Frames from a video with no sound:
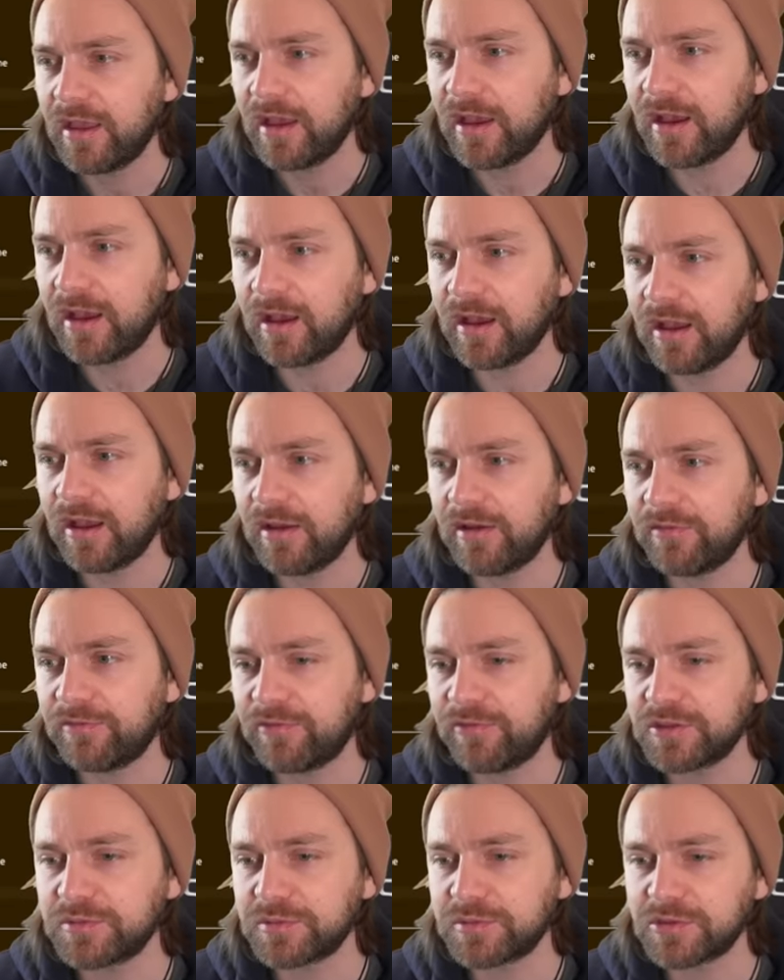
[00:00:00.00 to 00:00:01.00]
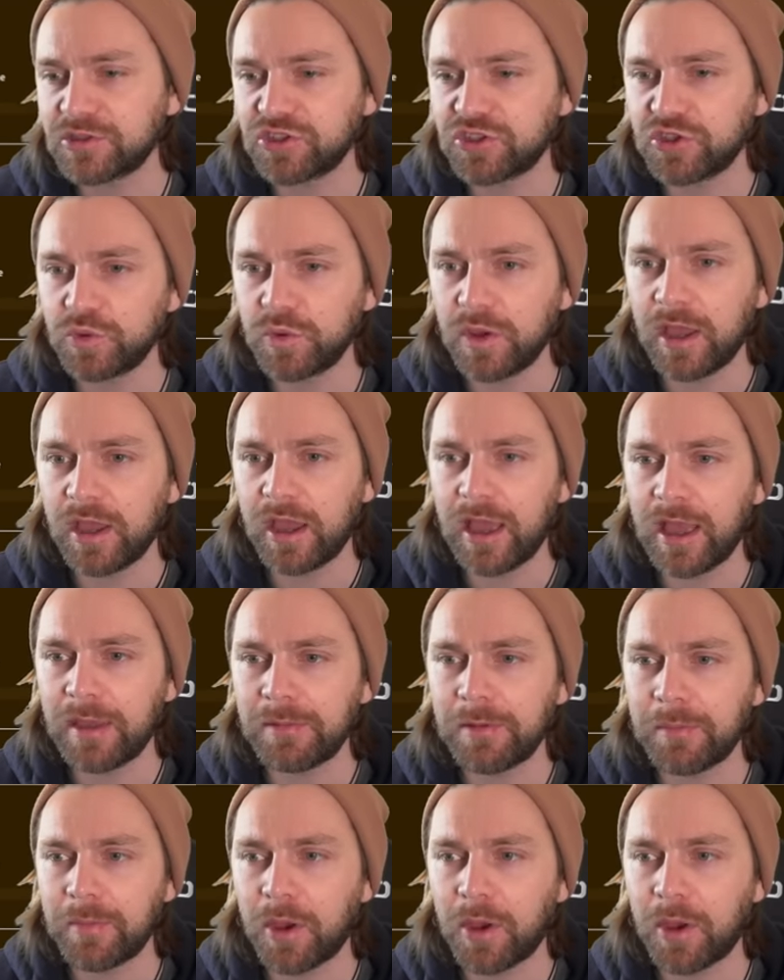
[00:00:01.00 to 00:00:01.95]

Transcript: uh, first person shooter M M